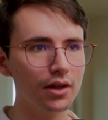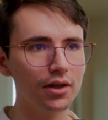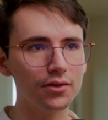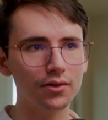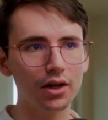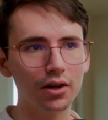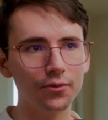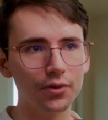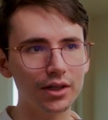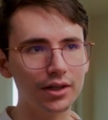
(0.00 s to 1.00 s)
And so now
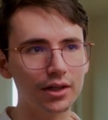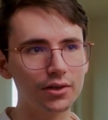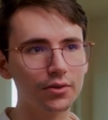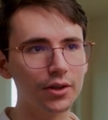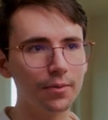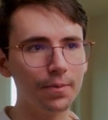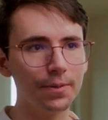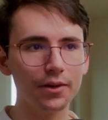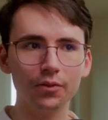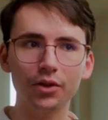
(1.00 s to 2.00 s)
if we click into it,
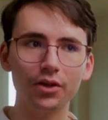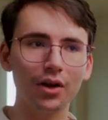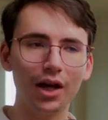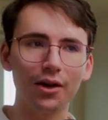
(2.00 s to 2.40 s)
we don't